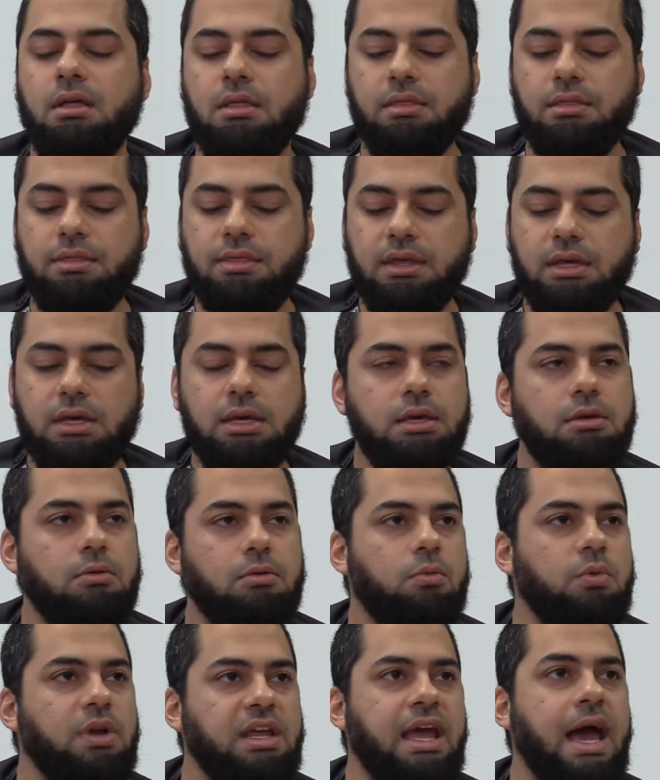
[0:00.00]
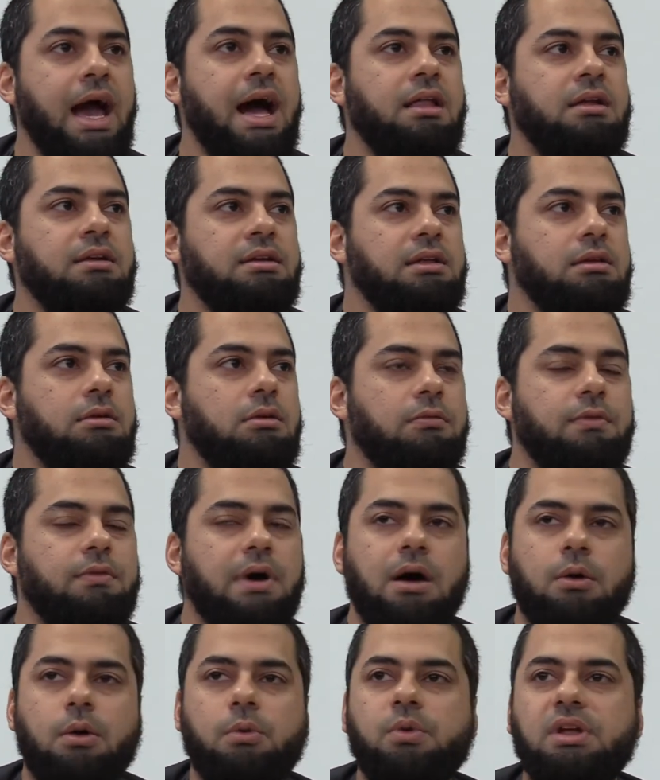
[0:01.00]
the reality of
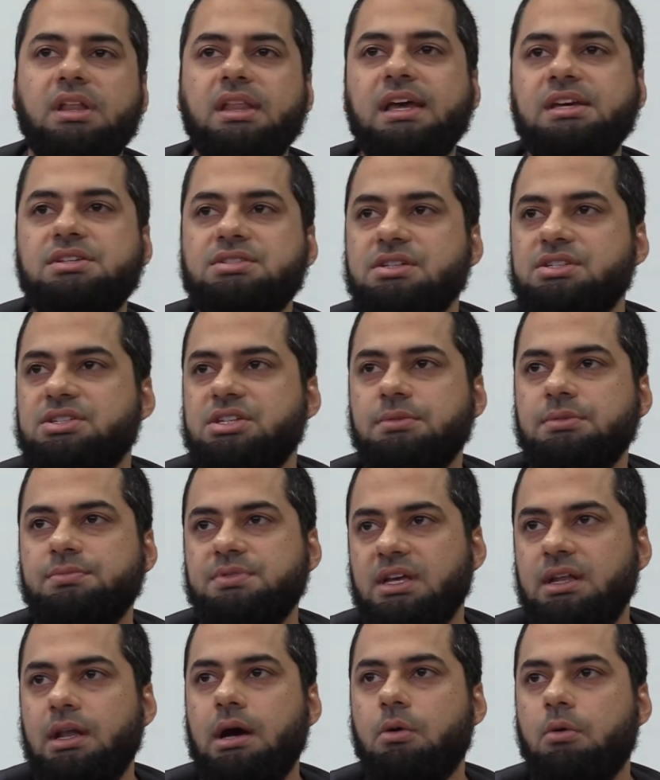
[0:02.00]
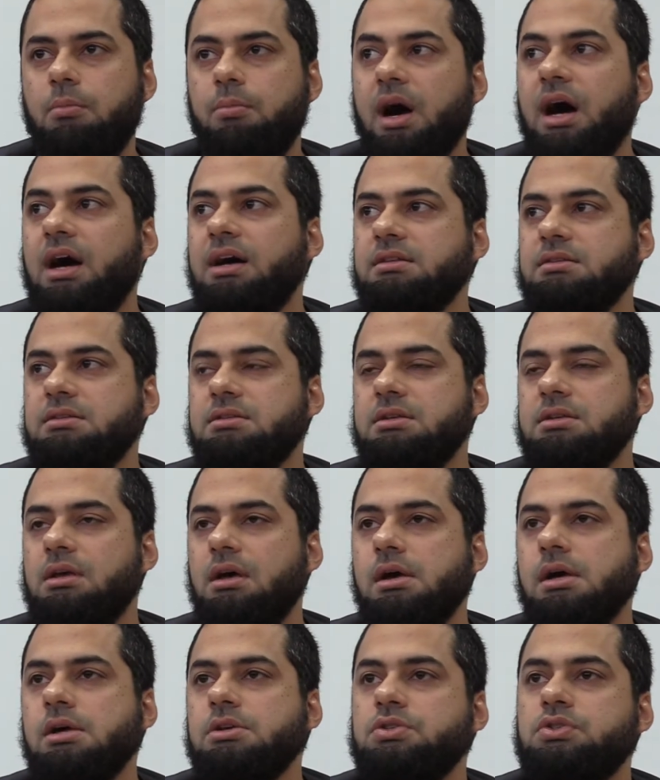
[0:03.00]
our relationships and our bonds
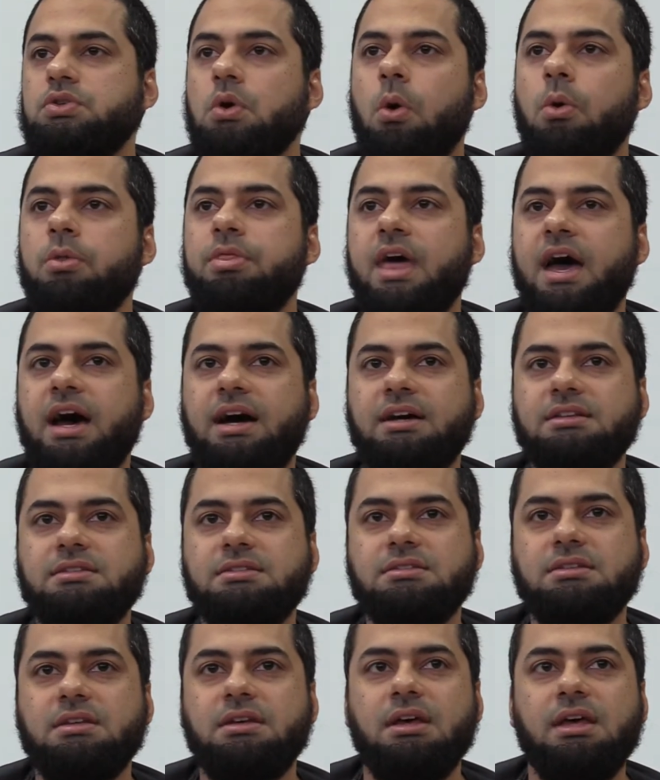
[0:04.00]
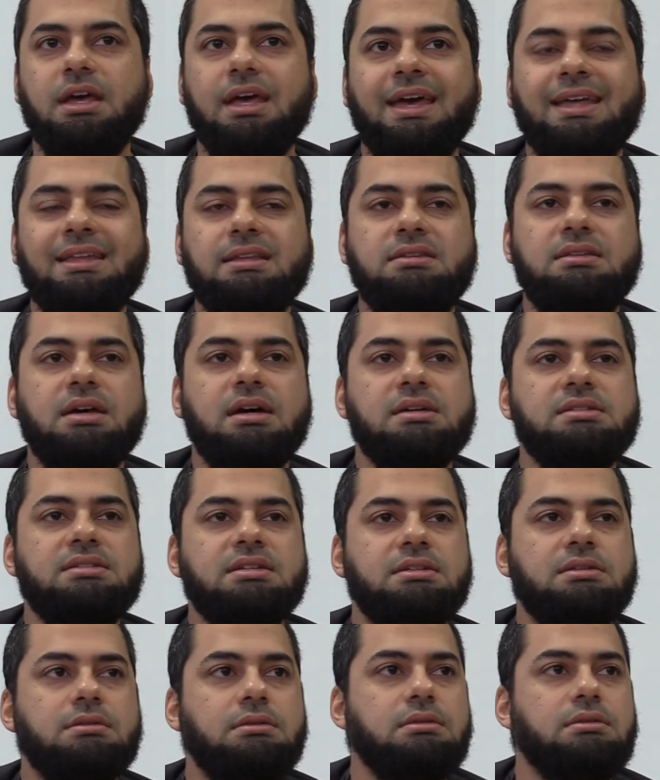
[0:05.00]
so that it
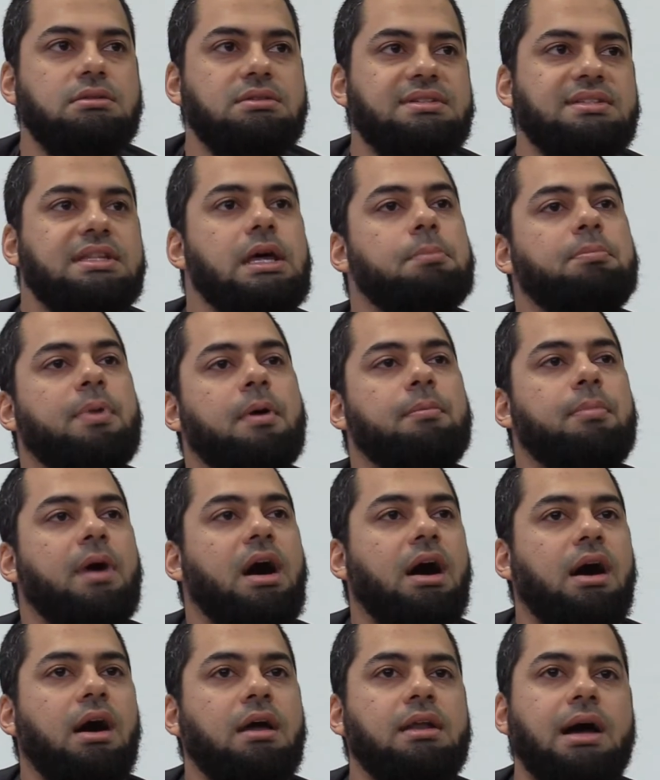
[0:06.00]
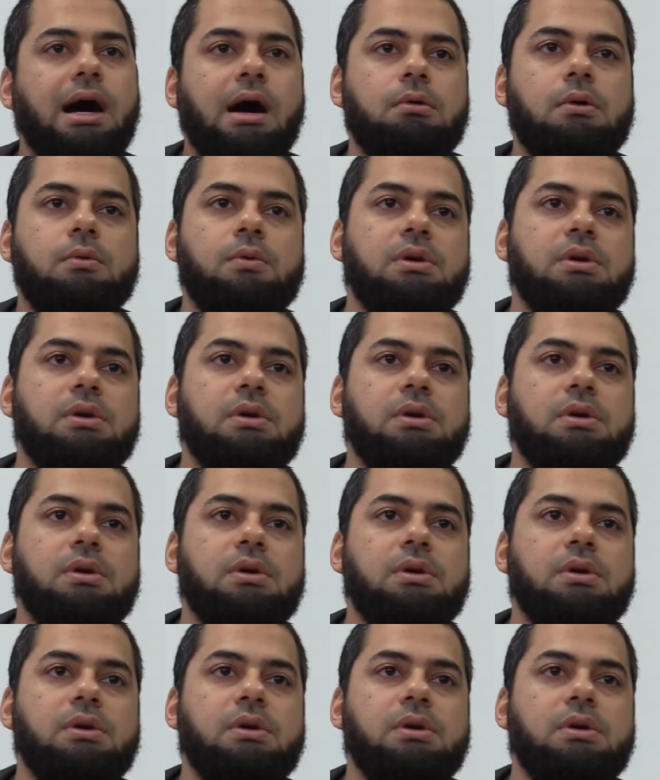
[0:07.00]
doesn't step upon our